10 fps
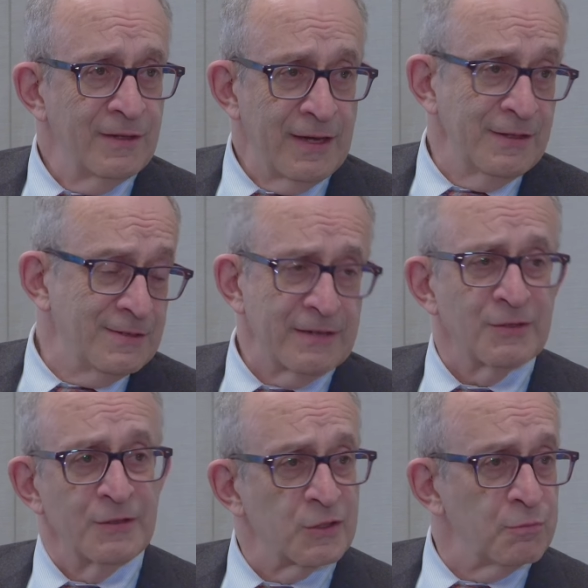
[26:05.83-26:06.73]
I think he's
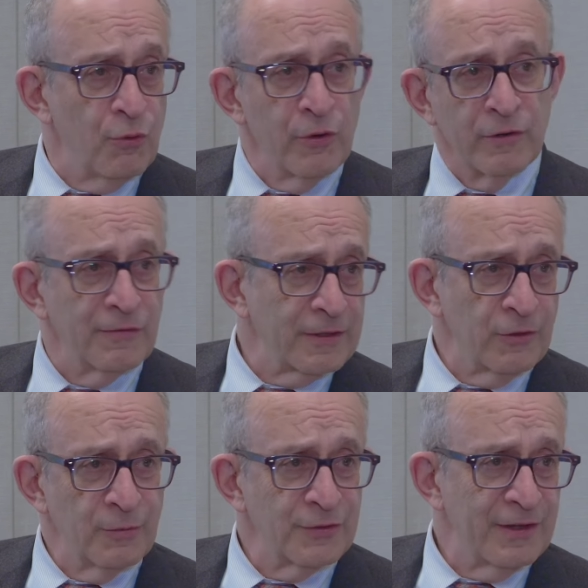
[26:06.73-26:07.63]
actually a supporter of
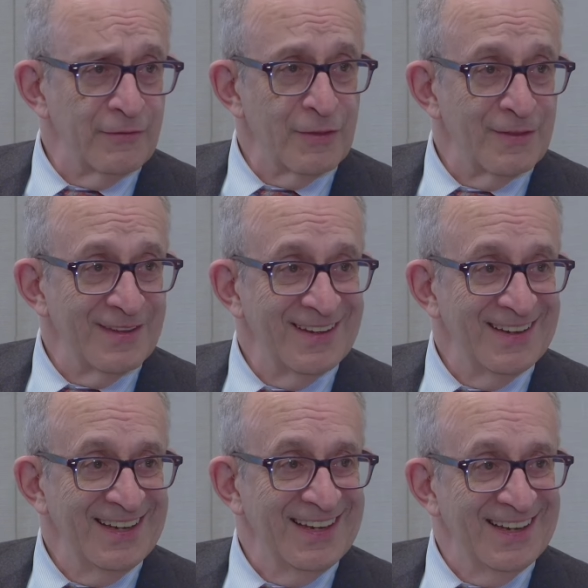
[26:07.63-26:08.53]
October 7th.
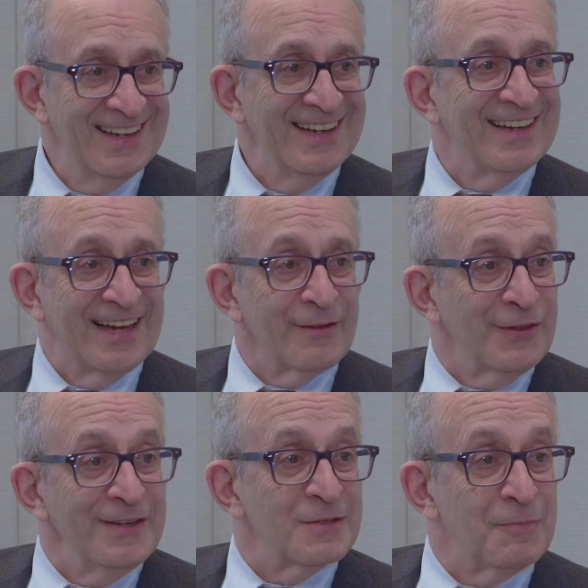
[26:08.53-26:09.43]
I don't
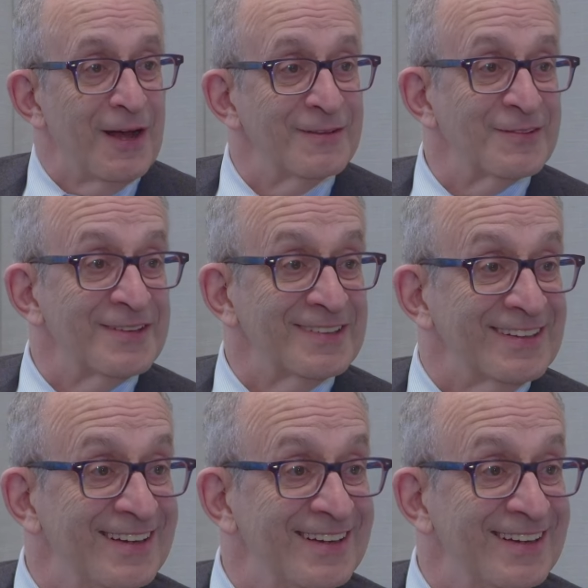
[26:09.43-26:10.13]
think he's apologizing.